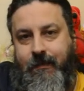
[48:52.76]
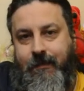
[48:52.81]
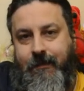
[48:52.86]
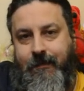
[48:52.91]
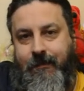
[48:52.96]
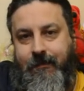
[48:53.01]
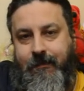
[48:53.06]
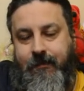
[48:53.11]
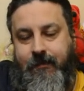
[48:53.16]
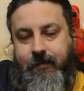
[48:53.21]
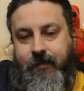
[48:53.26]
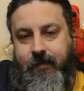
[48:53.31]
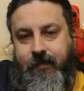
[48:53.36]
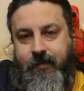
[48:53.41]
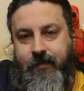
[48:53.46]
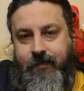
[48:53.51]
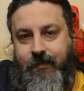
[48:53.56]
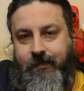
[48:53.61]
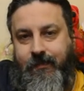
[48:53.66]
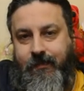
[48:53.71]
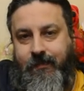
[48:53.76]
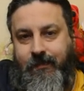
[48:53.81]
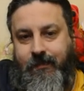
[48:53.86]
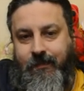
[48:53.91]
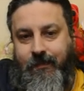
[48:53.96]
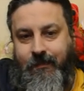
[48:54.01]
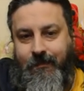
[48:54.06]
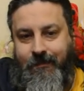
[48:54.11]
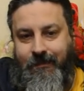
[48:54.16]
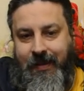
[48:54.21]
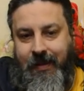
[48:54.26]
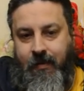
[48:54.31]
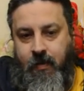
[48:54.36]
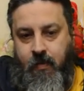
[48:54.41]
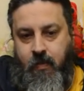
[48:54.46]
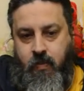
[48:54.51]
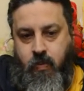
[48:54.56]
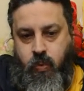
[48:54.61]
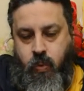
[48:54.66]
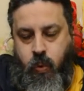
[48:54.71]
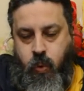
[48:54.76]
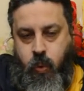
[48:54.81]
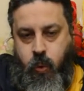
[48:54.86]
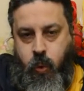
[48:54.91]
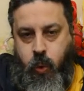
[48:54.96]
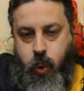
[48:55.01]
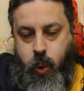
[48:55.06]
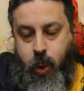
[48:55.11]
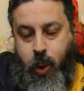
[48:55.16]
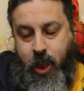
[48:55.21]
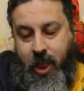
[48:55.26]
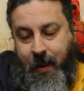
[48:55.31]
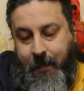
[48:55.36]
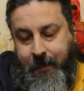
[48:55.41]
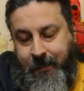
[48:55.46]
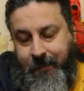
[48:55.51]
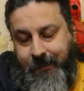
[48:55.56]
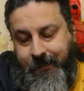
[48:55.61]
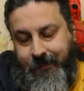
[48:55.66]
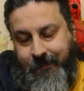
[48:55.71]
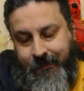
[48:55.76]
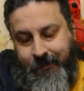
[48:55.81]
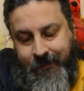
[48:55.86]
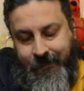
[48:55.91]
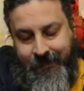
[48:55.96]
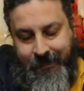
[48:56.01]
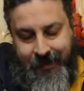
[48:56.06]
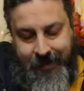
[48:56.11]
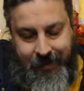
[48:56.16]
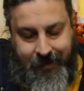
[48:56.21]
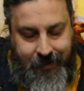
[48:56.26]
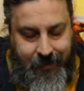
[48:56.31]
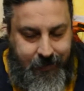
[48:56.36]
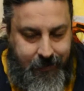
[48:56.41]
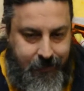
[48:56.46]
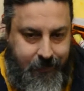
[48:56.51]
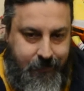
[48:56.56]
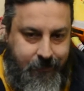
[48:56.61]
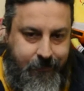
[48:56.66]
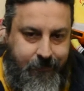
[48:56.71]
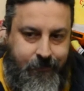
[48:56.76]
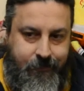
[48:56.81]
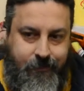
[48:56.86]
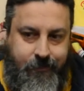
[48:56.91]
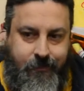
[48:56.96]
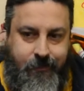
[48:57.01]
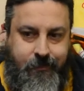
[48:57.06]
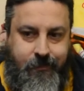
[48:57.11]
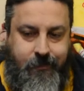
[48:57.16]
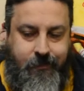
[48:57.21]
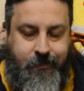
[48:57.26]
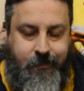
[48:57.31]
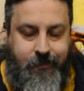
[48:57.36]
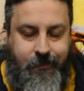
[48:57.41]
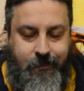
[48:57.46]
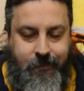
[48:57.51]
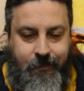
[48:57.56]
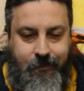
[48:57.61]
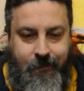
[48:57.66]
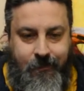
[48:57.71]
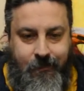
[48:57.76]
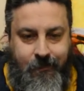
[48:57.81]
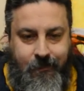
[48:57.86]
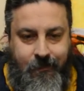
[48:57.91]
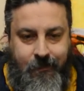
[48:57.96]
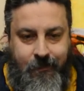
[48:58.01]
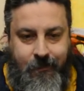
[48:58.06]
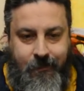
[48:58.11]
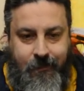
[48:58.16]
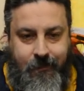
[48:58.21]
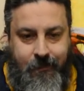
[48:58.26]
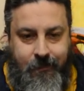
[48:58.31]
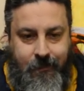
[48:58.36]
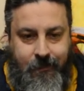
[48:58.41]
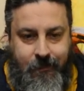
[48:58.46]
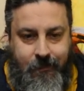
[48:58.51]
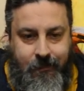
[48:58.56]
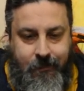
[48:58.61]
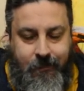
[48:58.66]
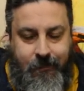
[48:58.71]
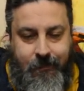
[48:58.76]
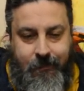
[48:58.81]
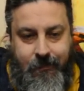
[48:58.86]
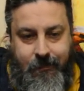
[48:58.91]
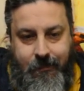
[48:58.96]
Nobody speaks.